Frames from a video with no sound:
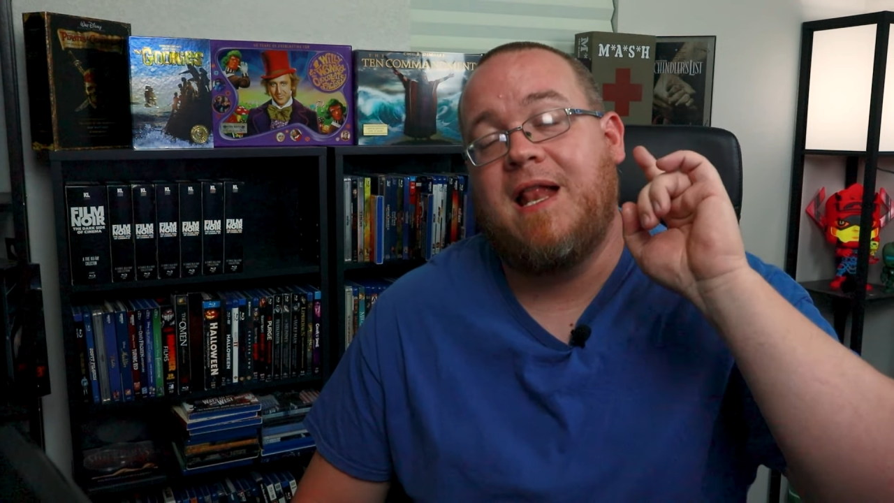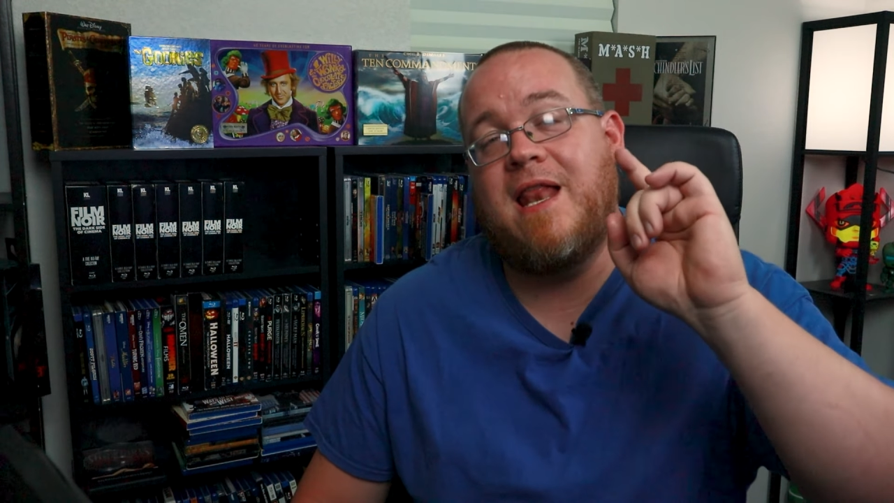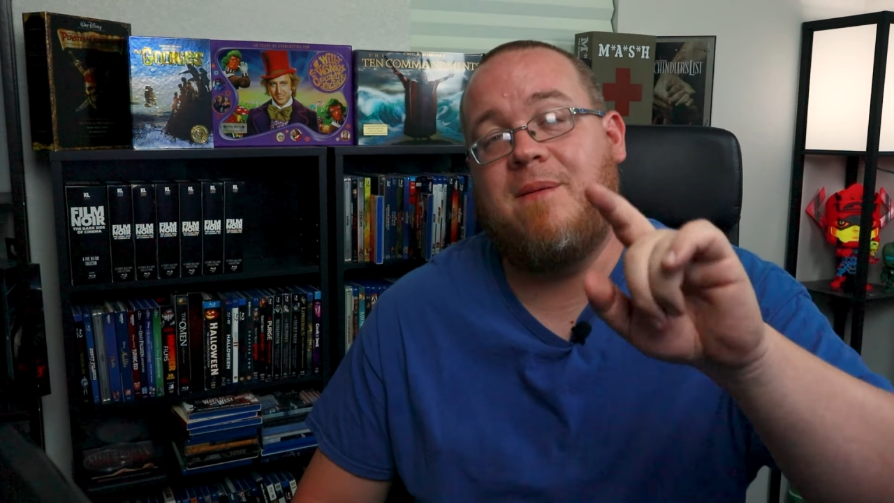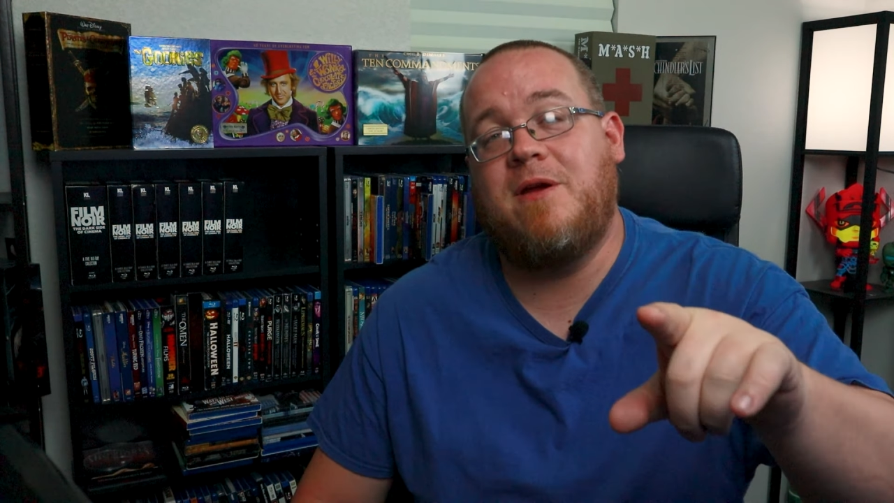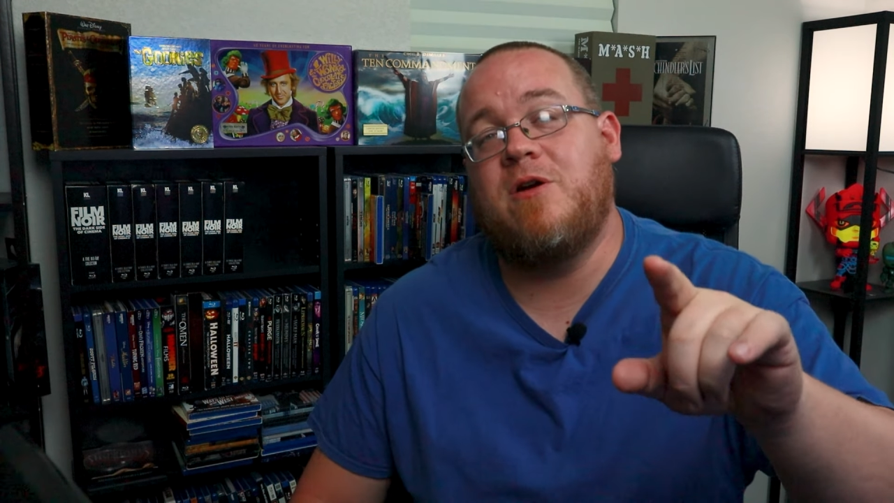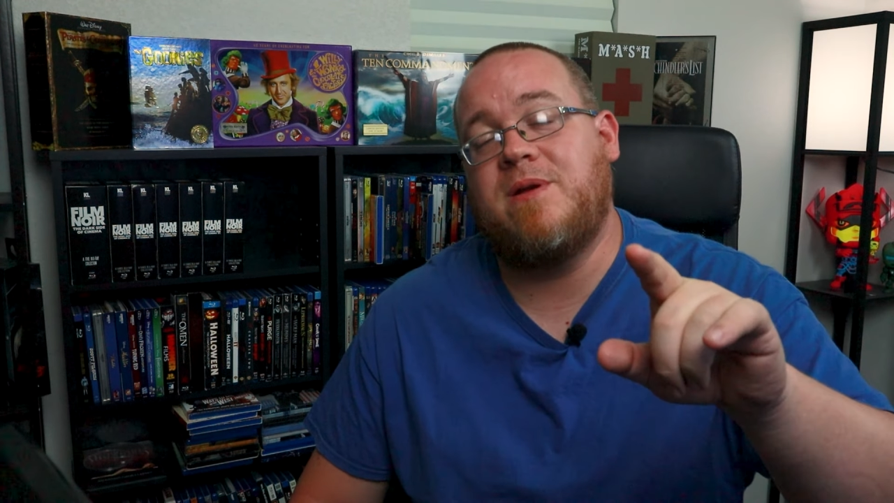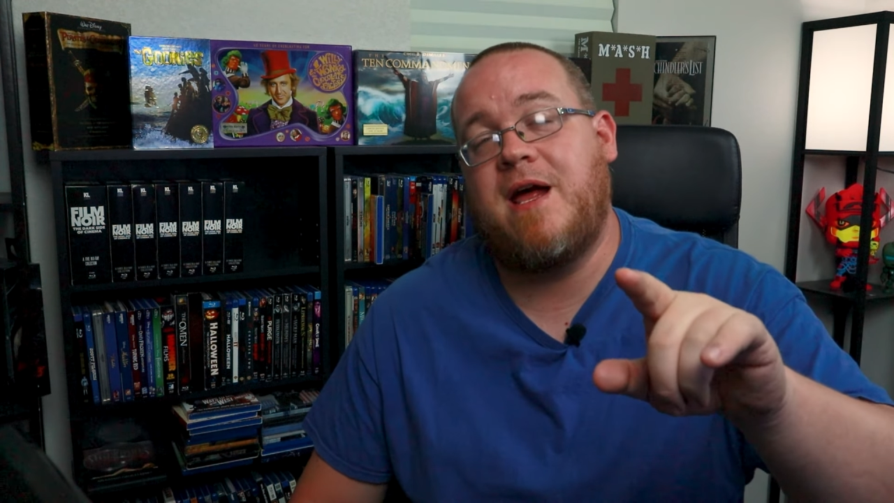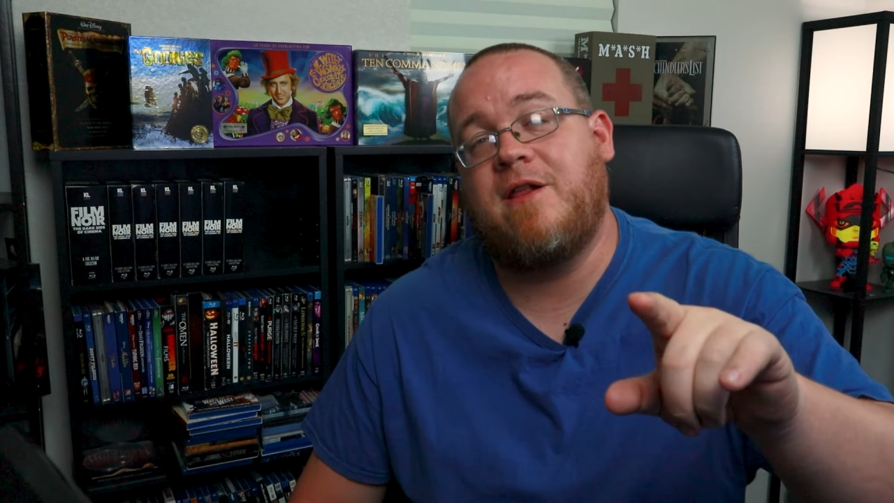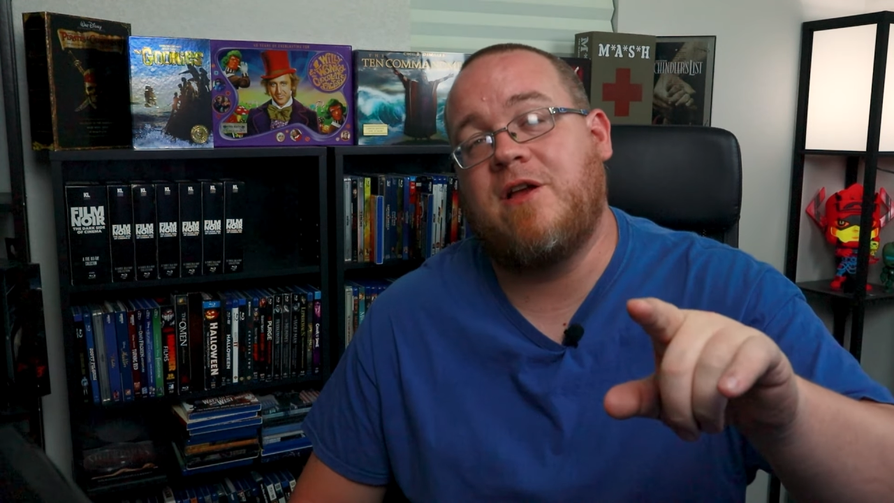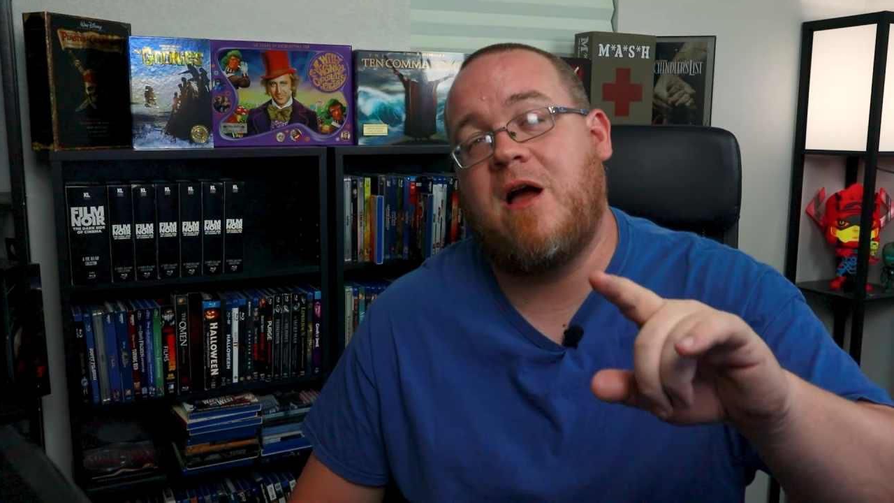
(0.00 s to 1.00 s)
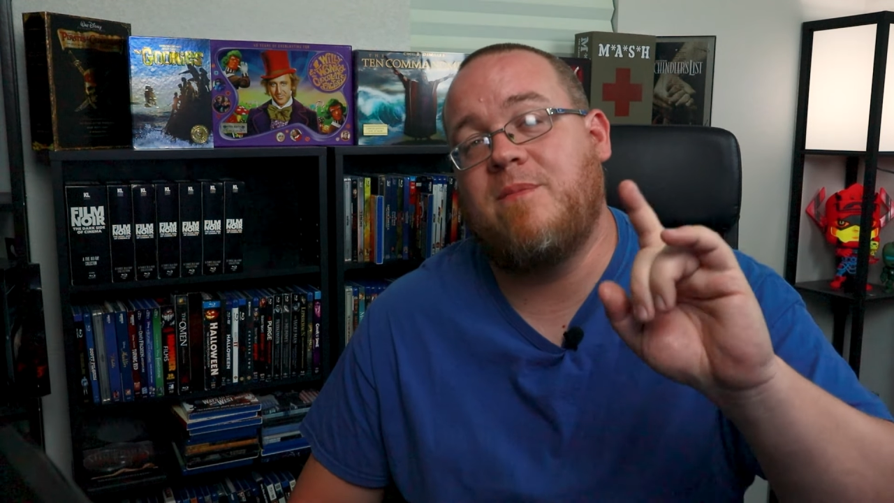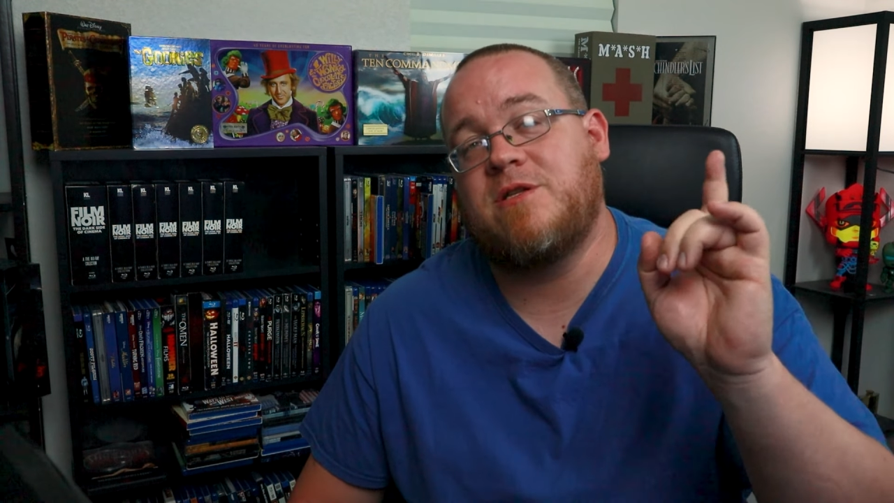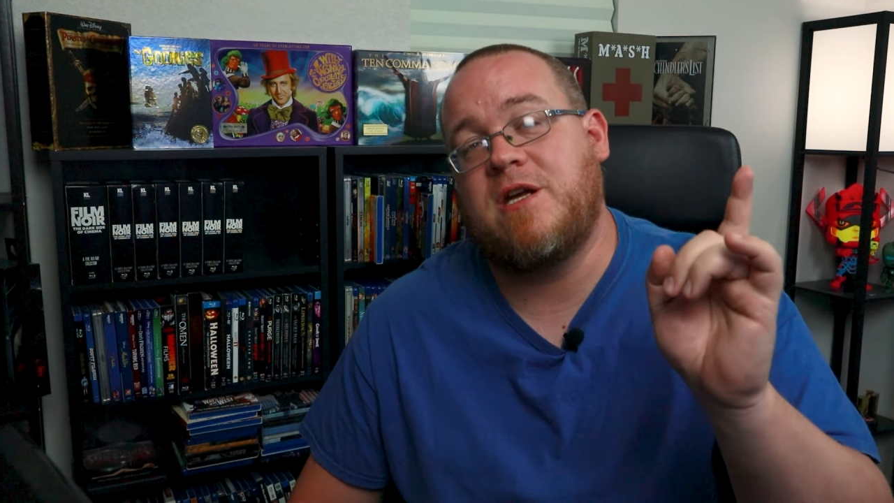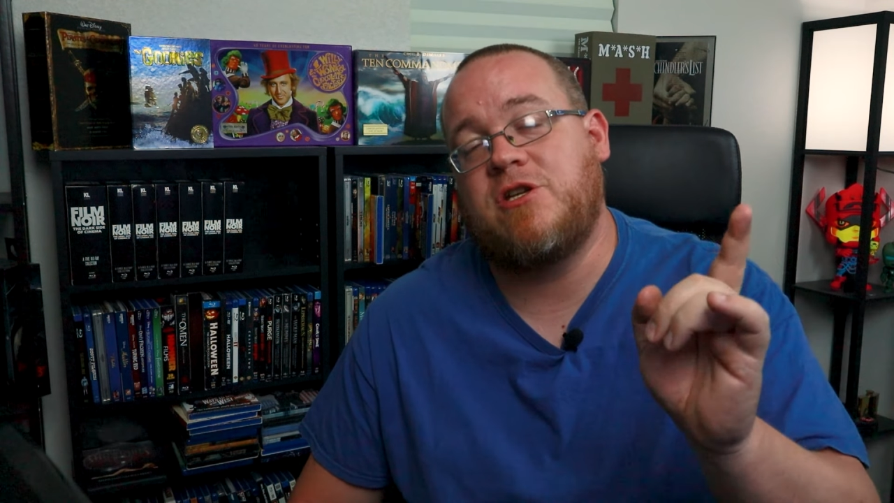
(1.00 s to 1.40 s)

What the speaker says: Let me know down in the comments.